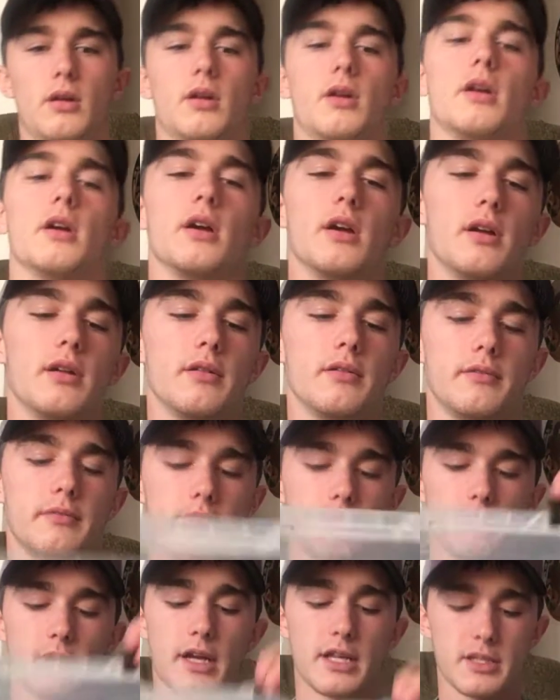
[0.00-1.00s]
And
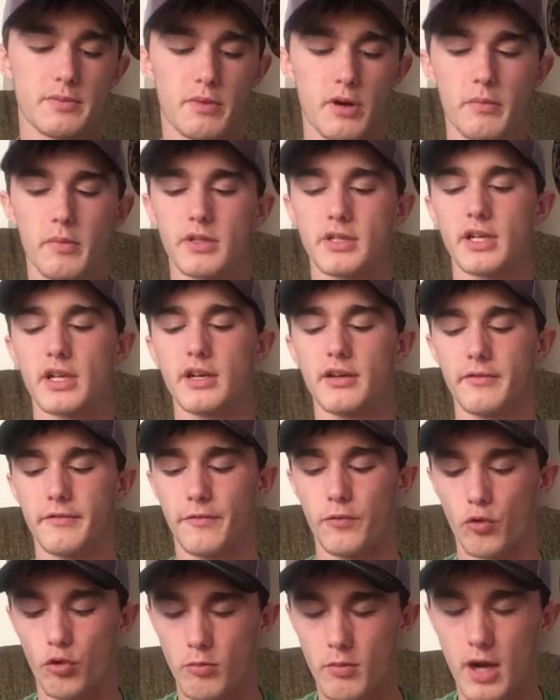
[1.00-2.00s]
that's pretty much it
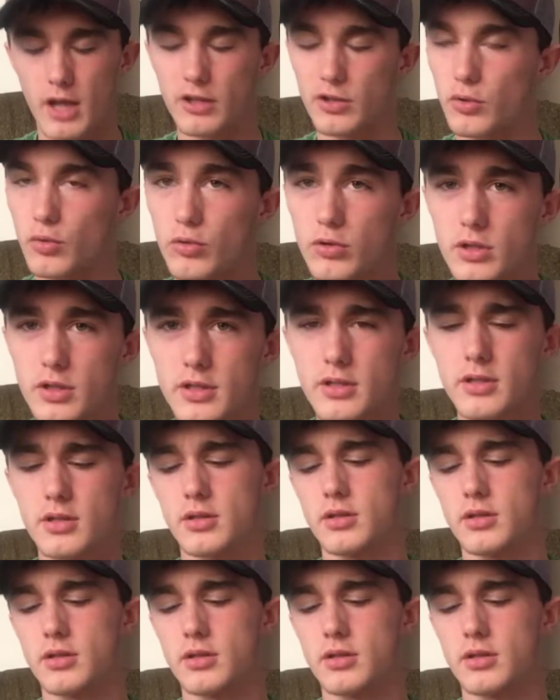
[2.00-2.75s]
for my lures.